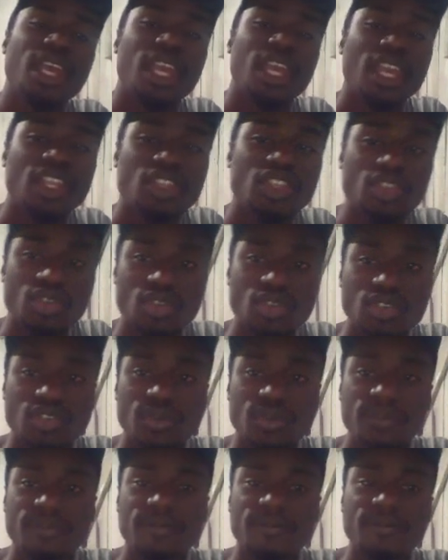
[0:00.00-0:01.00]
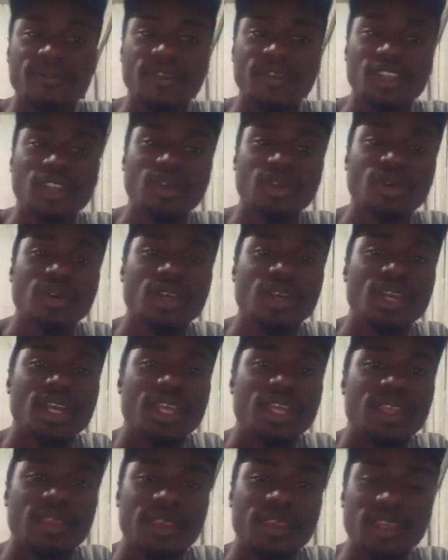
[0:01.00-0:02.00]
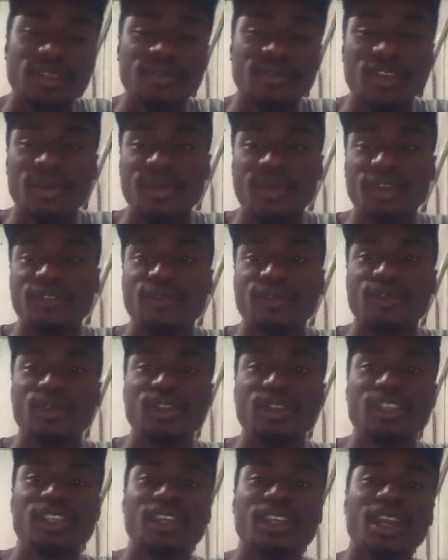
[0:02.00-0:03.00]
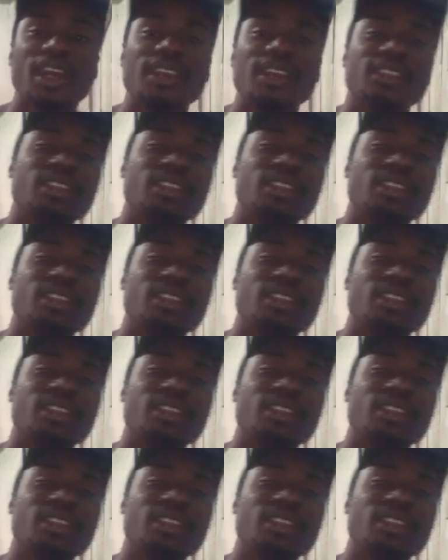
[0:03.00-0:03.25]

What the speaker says: a new YouTube video. Thanks very much for watching, guys,